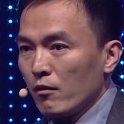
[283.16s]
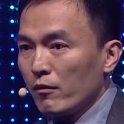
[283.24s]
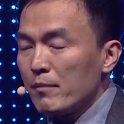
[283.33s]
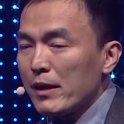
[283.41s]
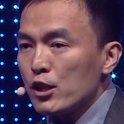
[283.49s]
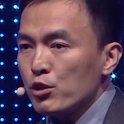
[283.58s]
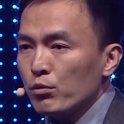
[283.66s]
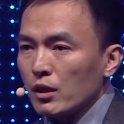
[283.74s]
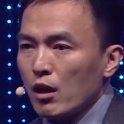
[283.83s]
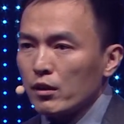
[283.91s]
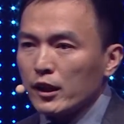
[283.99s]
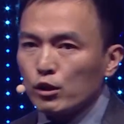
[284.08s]
we may choose
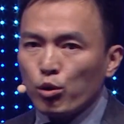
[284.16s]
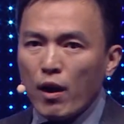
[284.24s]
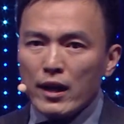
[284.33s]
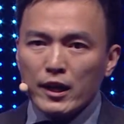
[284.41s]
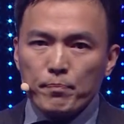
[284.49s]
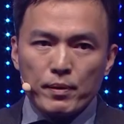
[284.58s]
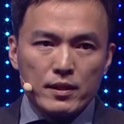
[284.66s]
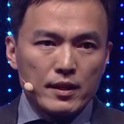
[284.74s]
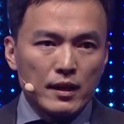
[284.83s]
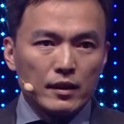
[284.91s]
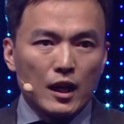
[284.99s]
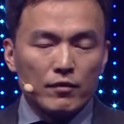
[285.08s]
only
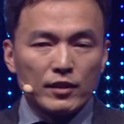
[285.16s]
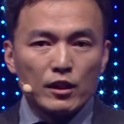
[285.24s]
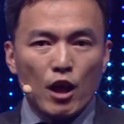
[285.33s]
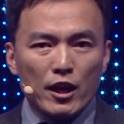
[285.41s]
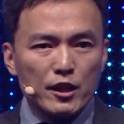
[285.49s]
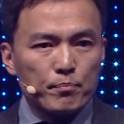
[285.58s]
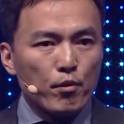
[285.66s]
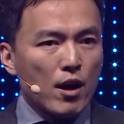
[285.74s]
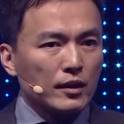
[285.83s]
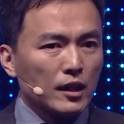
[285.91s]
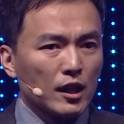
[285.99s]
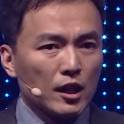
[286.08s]
20% of the knowledge
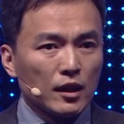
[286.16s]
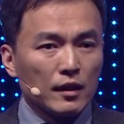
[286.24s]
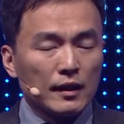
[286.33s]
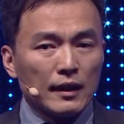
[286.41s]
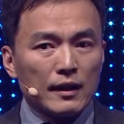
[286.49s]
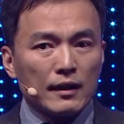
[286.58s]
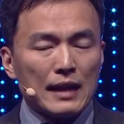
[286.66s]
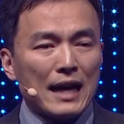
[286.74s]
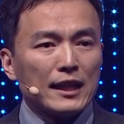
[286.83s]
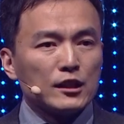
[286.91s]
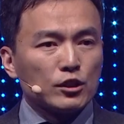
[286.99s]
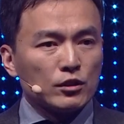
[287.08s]
point
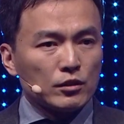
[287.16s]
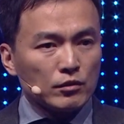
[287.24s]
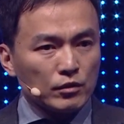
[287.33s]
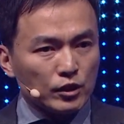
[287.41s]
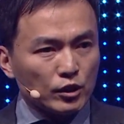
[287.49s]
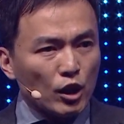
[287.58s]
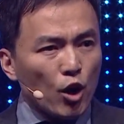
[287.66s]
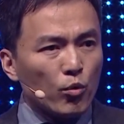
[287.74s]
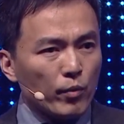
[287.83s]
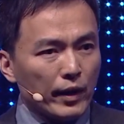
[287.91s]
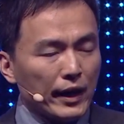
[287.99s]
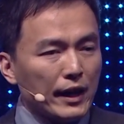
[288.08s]
that is
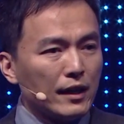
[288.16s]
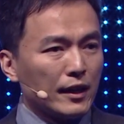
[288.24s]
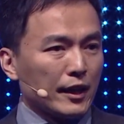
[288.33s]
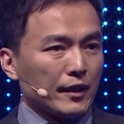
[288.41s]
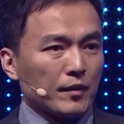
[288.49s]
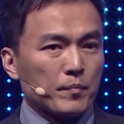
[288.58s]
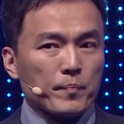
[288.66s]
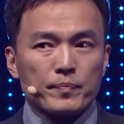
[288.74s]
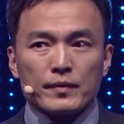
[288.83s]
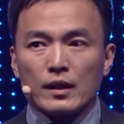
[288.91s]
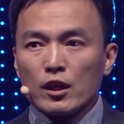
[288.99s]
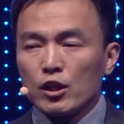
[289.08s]
so easy
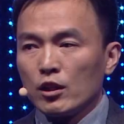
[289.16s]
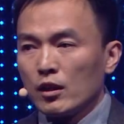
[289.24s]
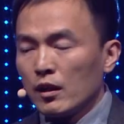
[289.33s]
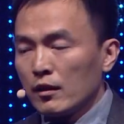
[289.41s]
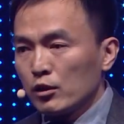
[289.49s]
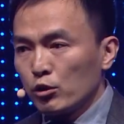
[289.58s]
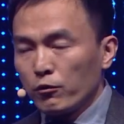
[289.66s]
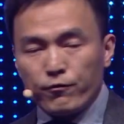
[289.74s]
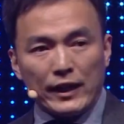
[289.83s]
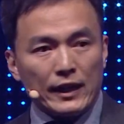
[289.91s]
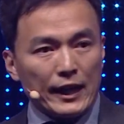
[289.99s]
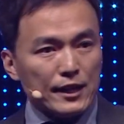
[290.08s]
to
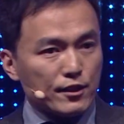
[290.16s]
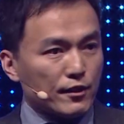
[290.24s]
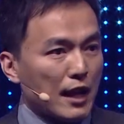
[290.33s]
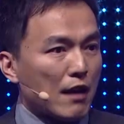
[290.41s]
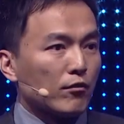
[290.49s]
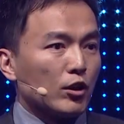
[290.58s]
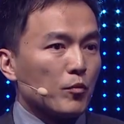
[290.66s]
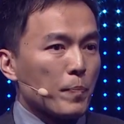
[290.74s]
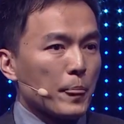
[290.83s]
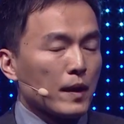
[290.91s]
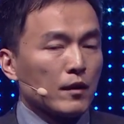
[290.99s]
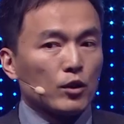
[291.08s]
fit his level,
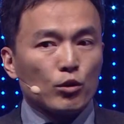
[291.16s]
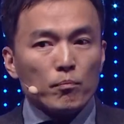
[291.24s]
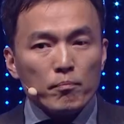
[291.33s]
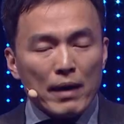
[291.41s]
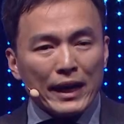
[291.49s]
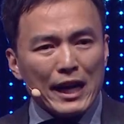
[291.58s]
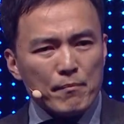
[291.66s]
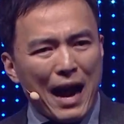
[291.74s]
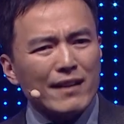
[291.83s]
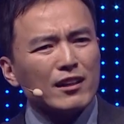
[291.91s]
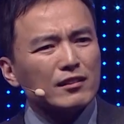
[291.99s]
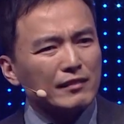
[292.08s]
to make him
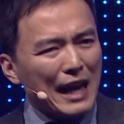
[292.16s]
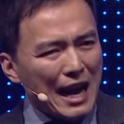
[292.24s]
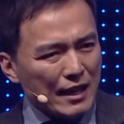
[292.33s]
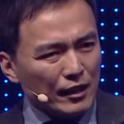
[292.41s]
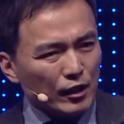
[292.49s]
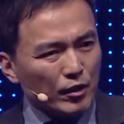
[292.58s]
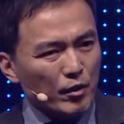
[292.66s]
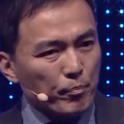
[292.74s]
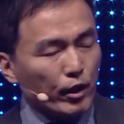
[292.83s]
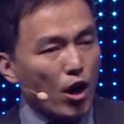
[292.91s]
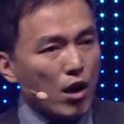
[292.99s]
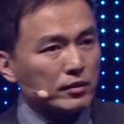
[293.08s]
understand,
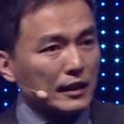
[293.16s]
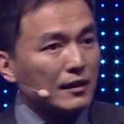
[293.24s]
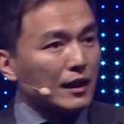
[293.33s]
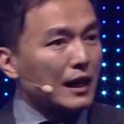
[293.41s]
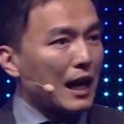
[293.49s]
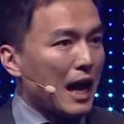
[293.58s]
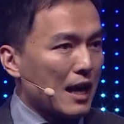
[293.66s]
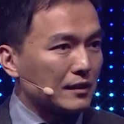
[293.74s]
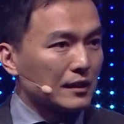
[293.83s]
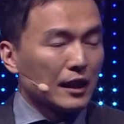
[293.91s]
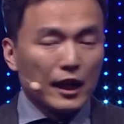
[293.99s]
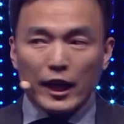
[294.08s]
because in the
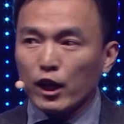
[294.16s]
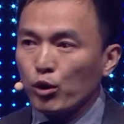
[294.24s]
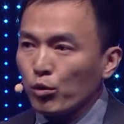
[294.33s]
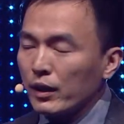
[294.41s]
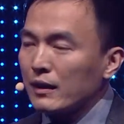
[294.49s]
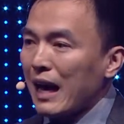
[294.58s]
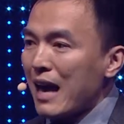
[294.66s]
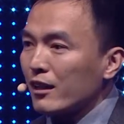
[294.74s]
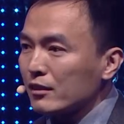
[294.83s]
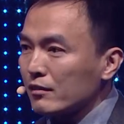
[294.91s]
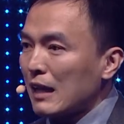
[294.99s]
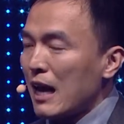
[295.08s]
class, he couldn't
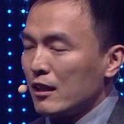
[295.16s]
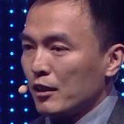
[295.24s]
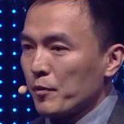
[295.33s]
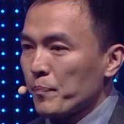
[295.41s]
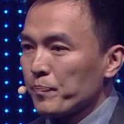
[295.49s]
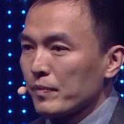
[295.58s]
understand